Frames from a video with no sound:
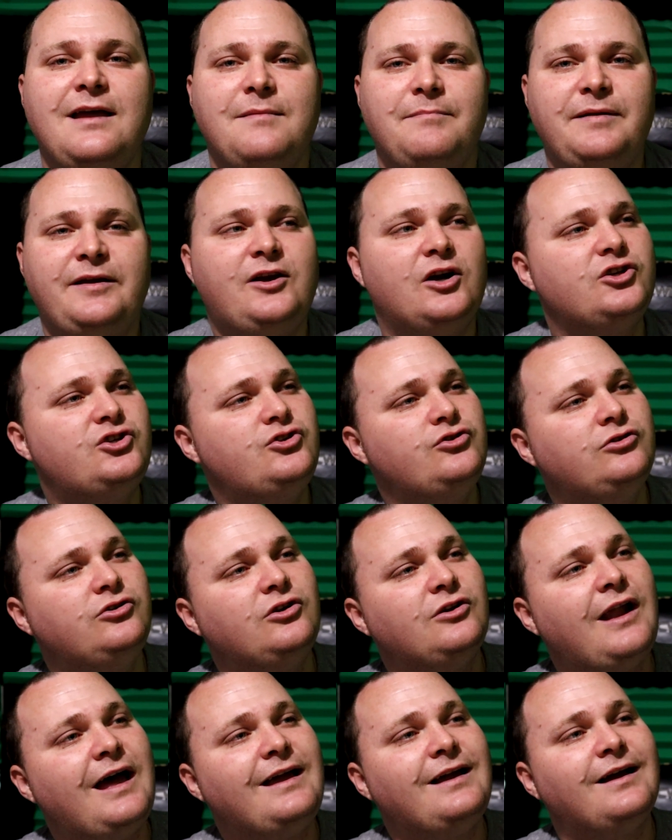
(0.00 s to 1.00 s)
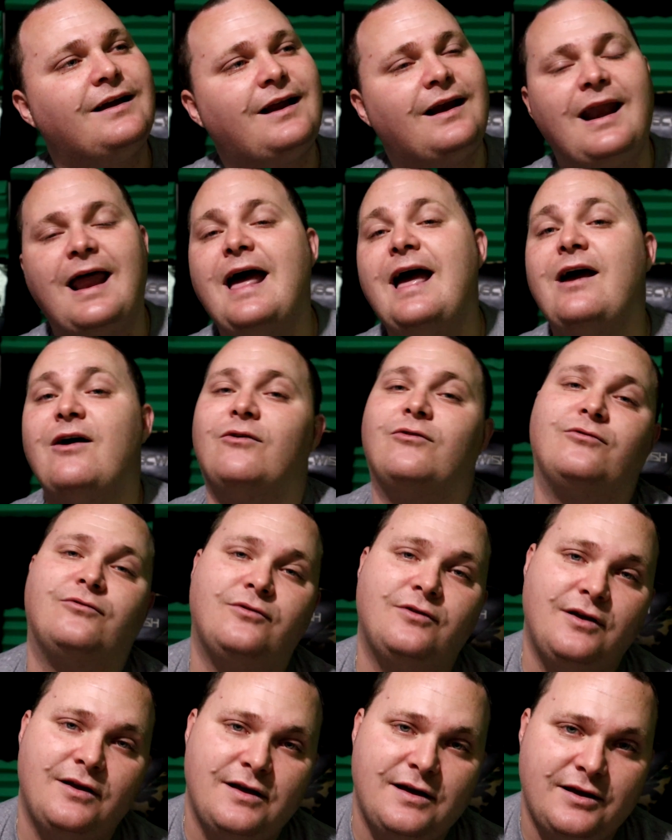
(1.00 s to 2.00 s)
Because you look like a clown.
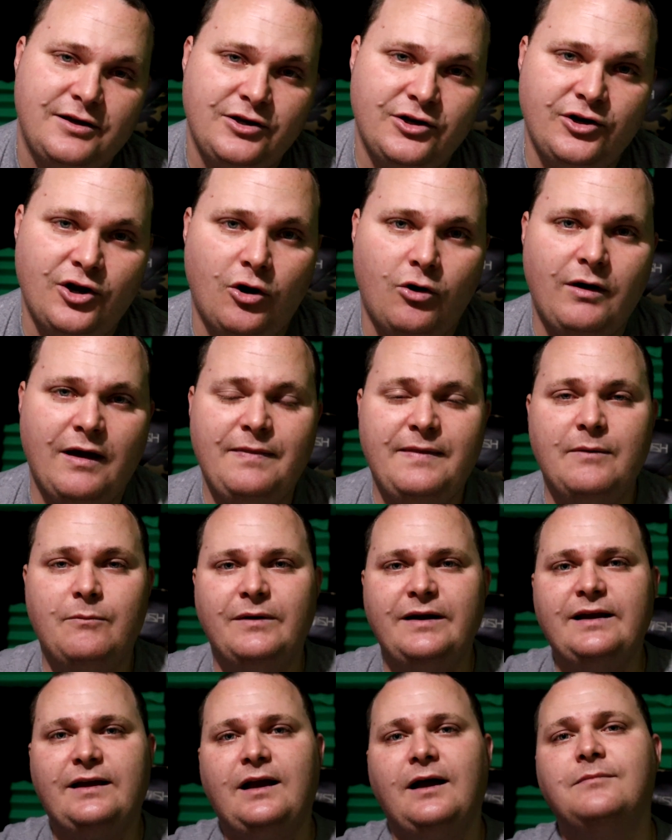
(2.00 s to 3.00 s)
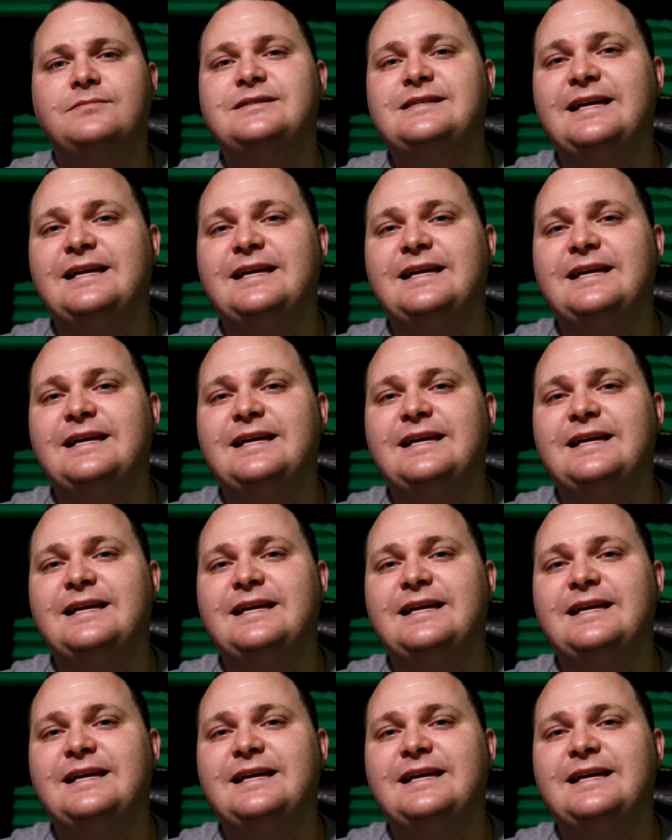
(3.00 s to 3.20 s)
You know, and then when it comes